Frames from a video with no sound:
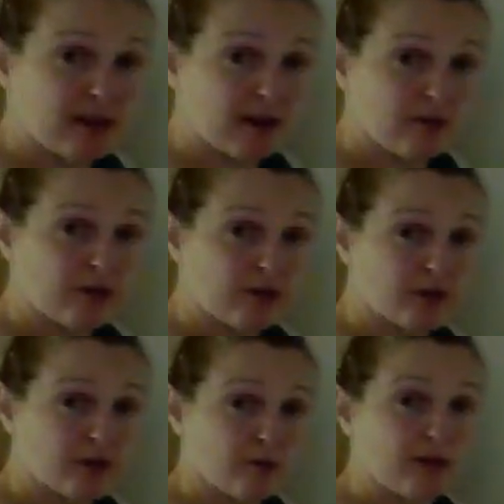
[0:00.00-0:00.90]
in order
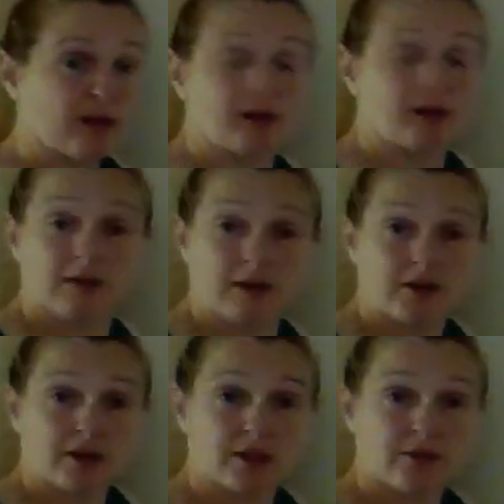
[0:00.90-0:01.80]
to break the
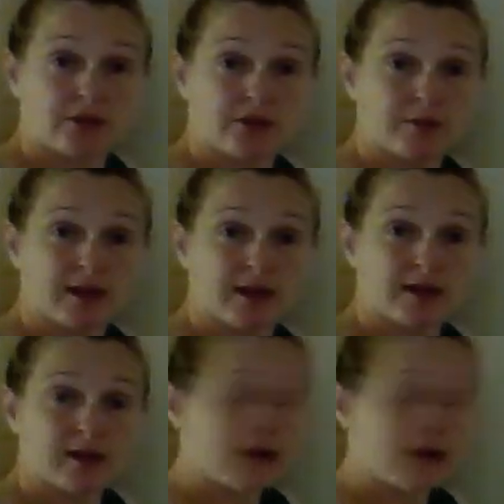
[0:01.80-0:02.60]
glucose in the first place,